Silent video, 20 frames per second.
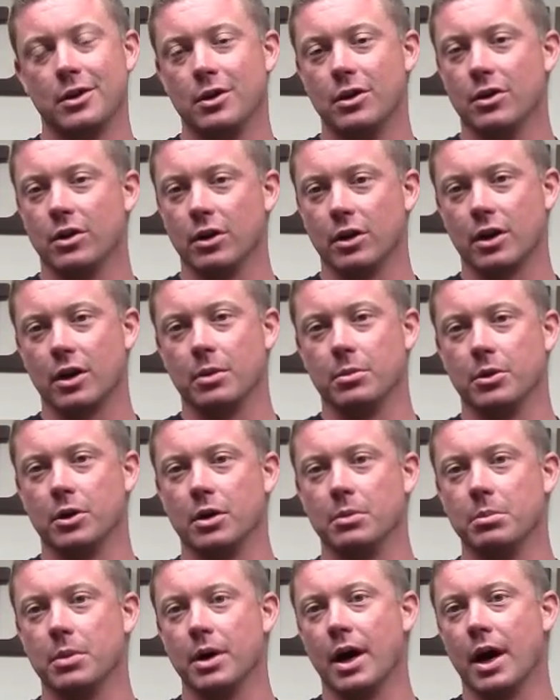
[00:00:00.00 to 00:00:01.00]
are coming
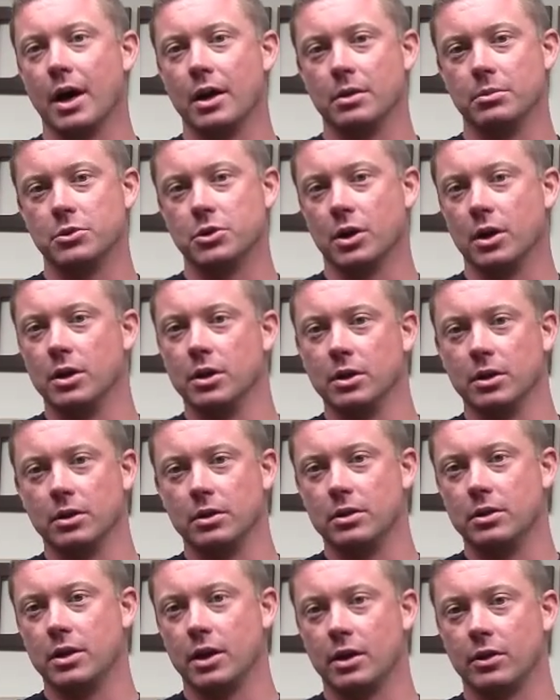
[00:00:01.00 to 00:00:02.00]
up behind them trying to
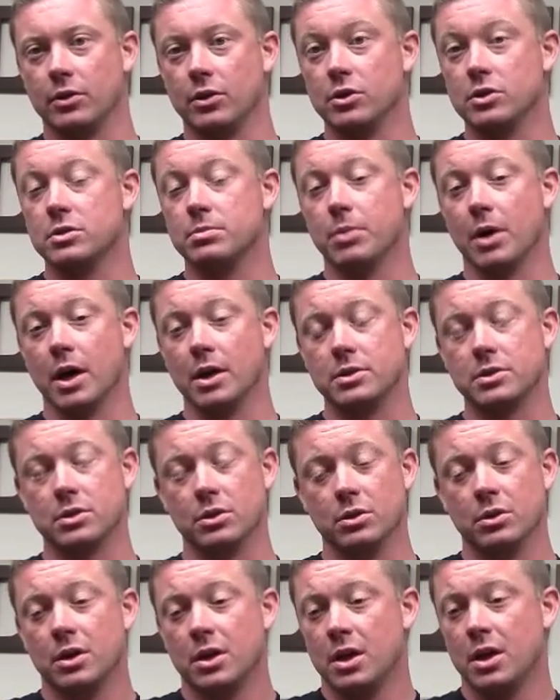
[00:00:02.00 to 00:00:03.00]
take their spot.
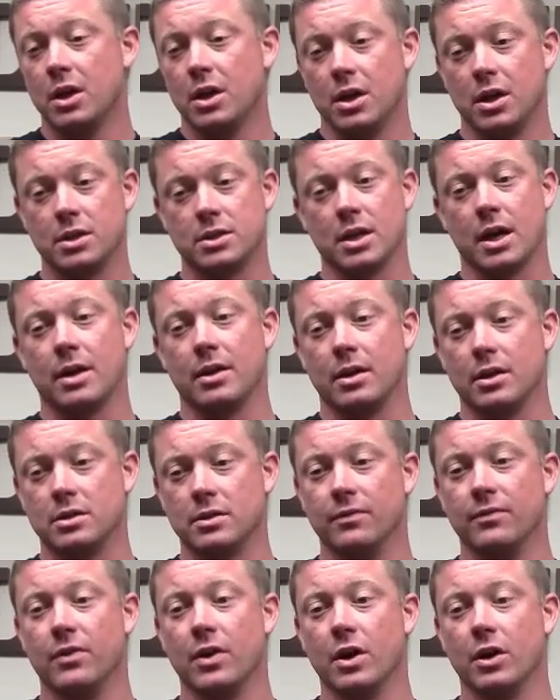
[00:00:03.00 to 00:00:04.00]
So it's a
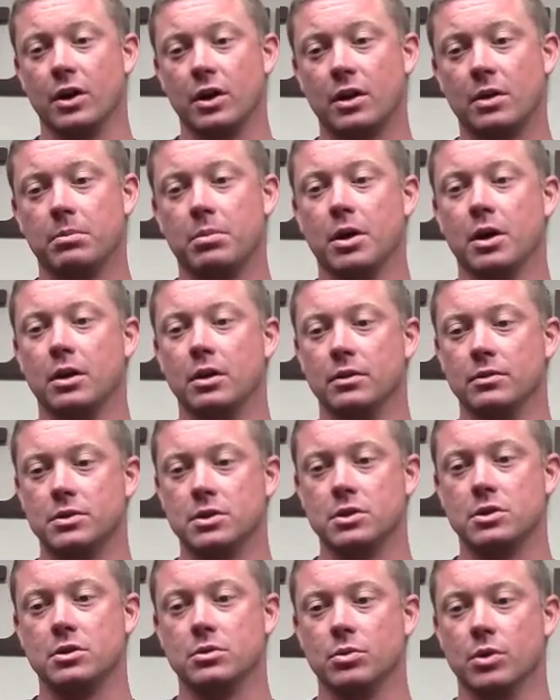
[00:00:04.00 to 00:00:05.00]
very competitive
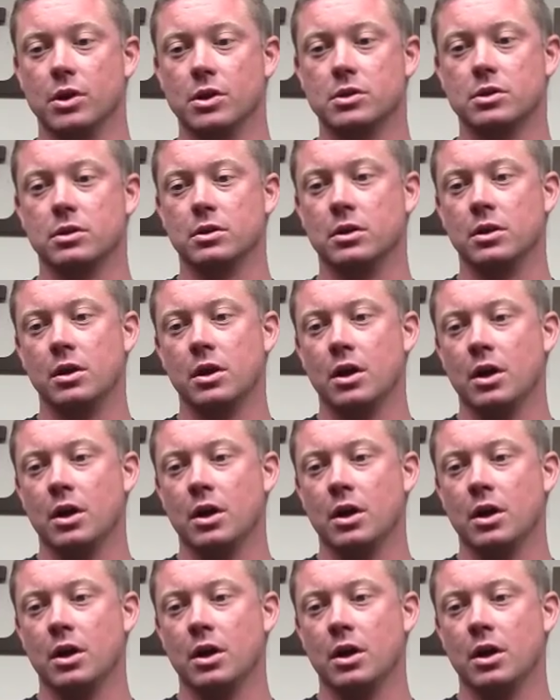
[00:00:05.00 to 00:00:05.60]
situation.